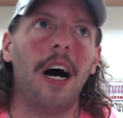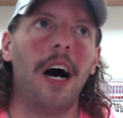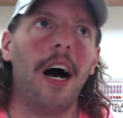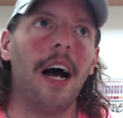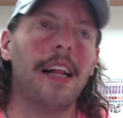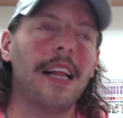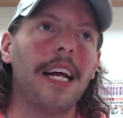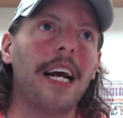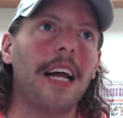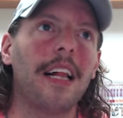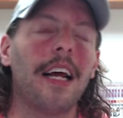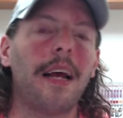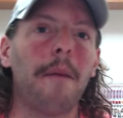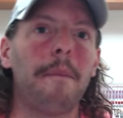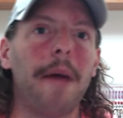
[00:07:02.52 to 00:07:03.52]
I think I
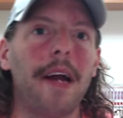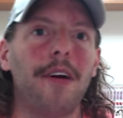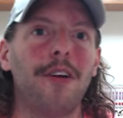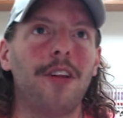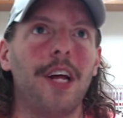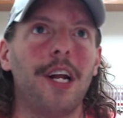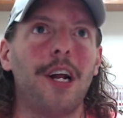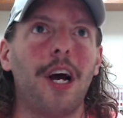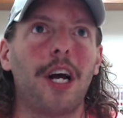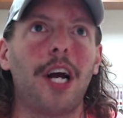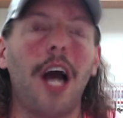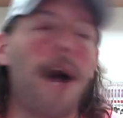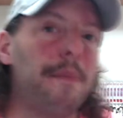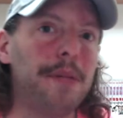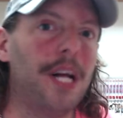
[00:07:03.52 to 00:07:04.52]
like it better than a
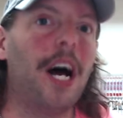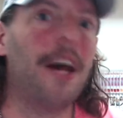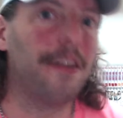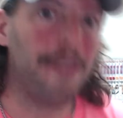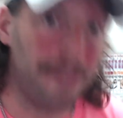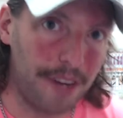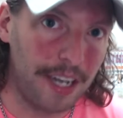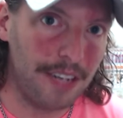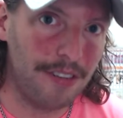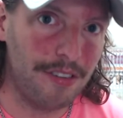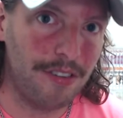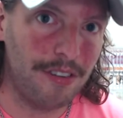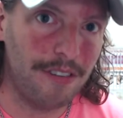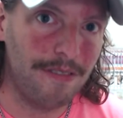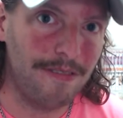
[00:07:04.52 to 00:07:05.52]
couple of other
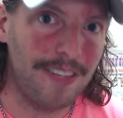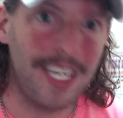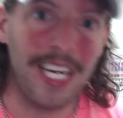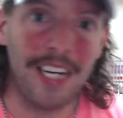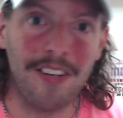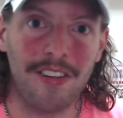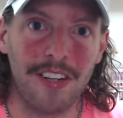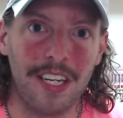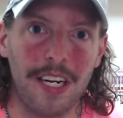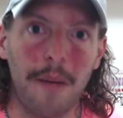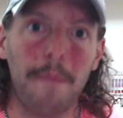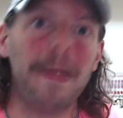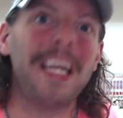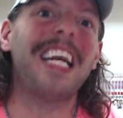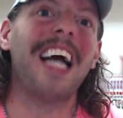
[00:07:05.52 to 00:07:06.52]
fights. Easily.
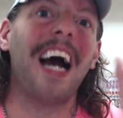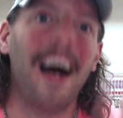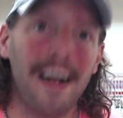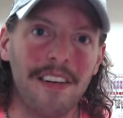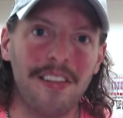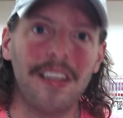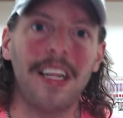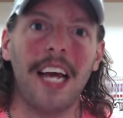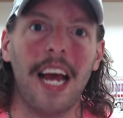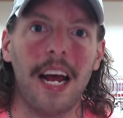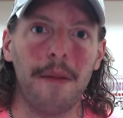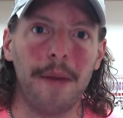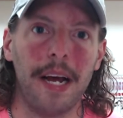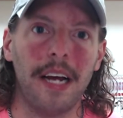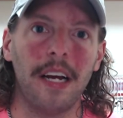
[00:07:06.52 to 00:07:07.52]
Because of the
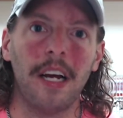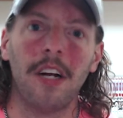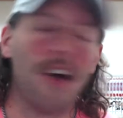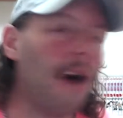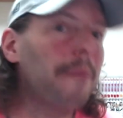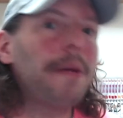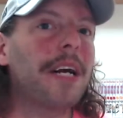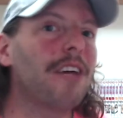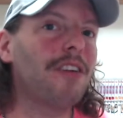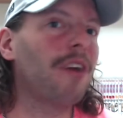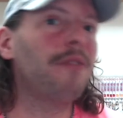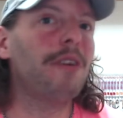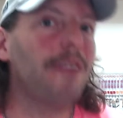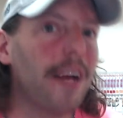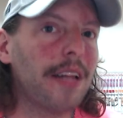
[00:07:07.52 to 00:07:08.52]
anime. Not because I
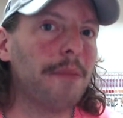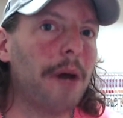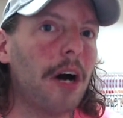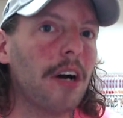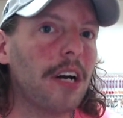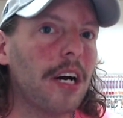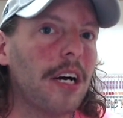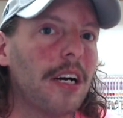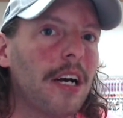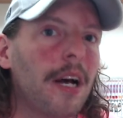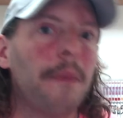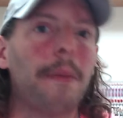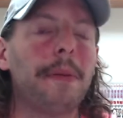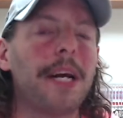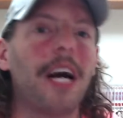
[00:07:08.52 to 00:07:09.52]
reread the manga,
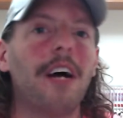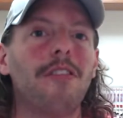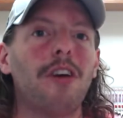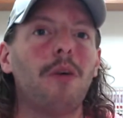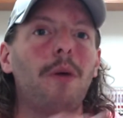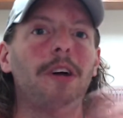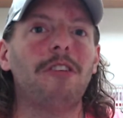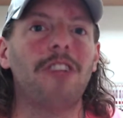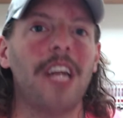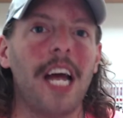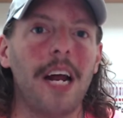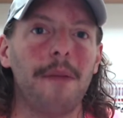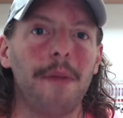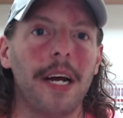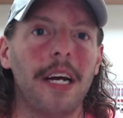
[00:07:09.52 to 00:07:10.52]
but because I watched the
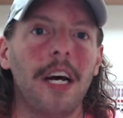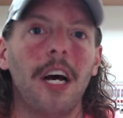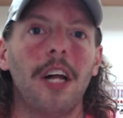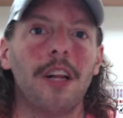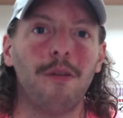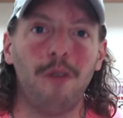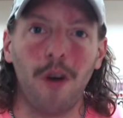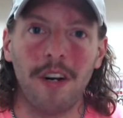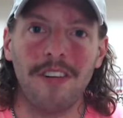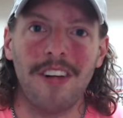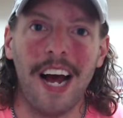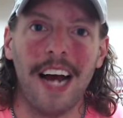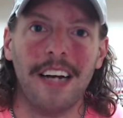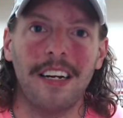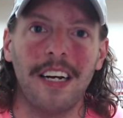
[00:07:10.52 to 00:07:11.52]
anime. The voice
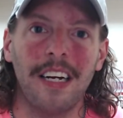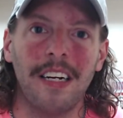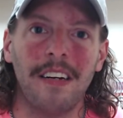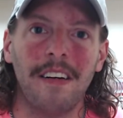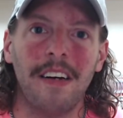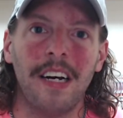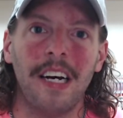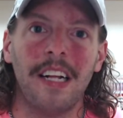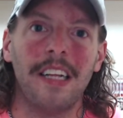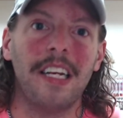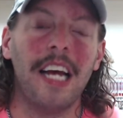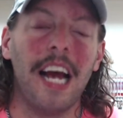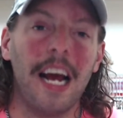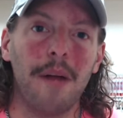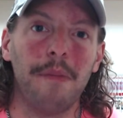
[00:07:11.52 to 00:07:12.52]
acting,
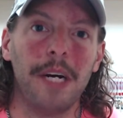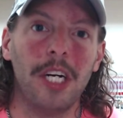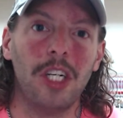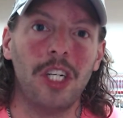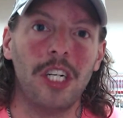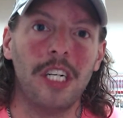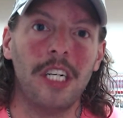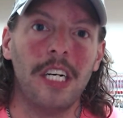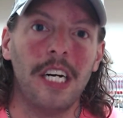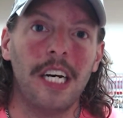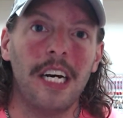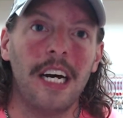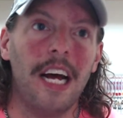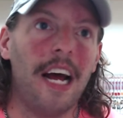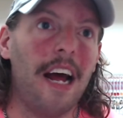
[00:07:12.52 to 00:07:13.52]
the animation...
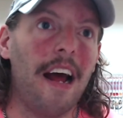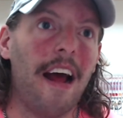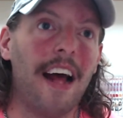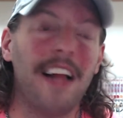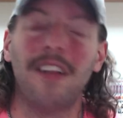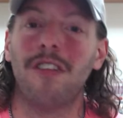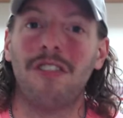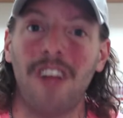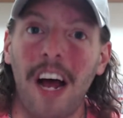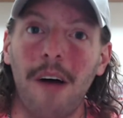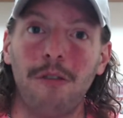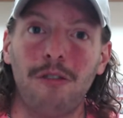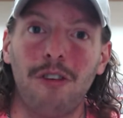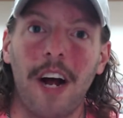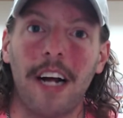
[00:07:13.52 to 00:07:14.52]
and the
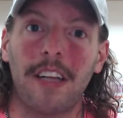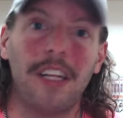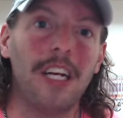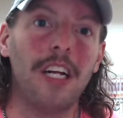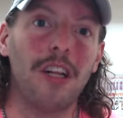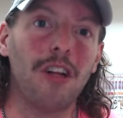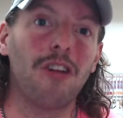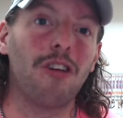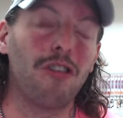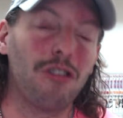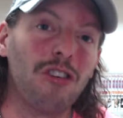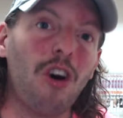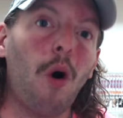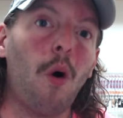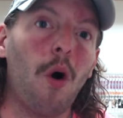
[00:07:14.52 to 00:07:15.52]
soundtrack, the, the, the
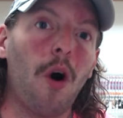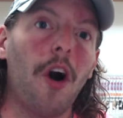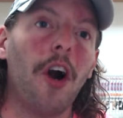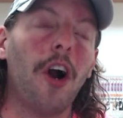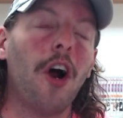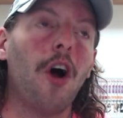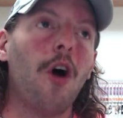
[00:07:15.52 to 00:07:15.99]
score,